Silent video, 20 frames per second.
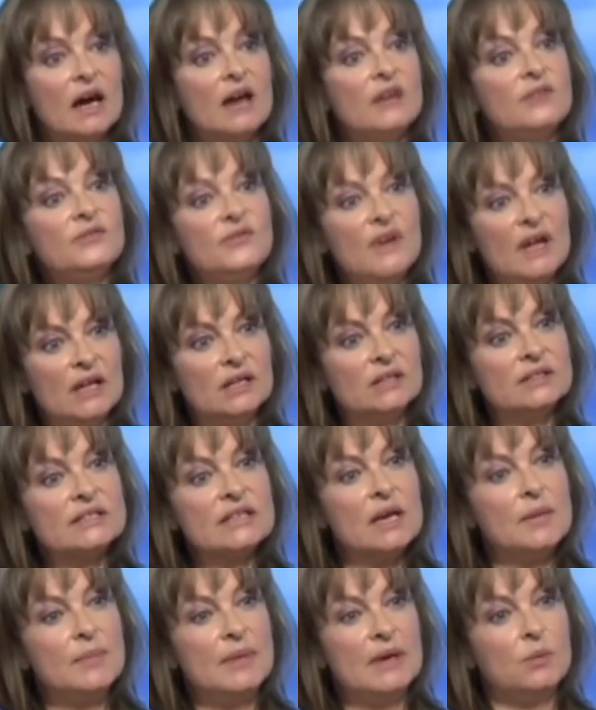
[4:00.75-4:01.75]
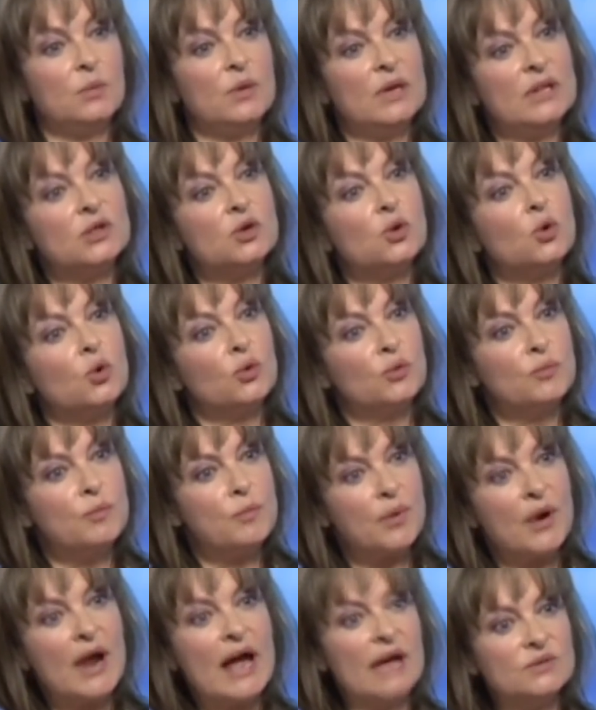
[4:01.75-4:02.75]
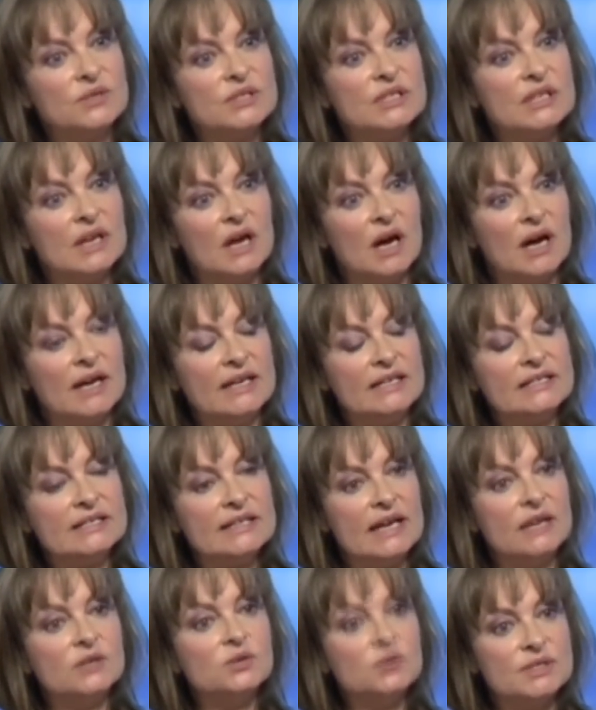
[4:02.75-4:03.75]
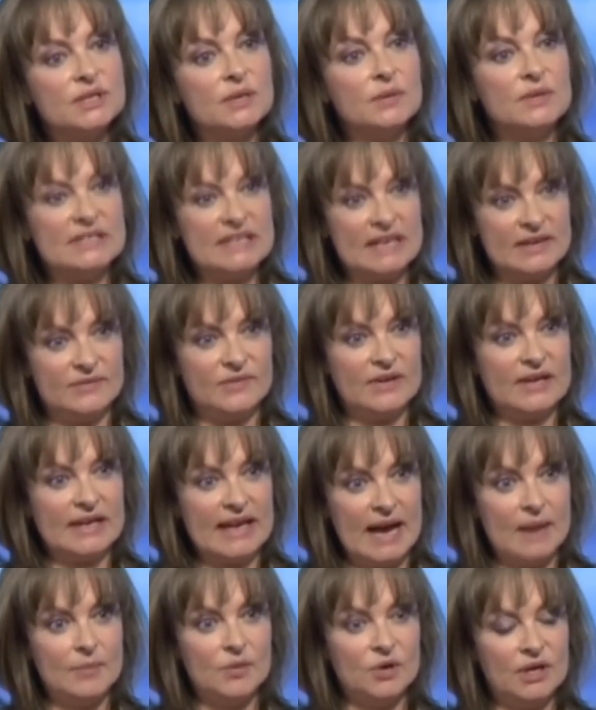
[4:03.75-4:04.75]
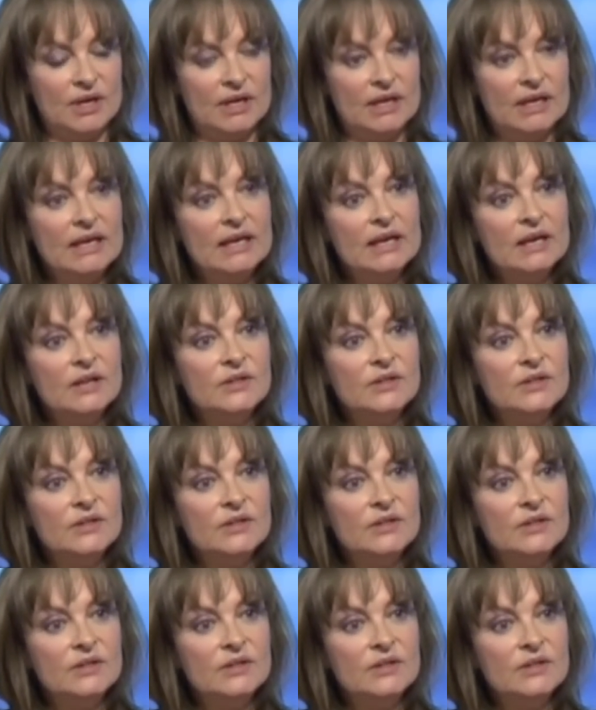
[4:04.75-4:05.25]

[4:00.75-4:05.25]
I felt a bit with Gordon Brown tonight and also with David Cameron,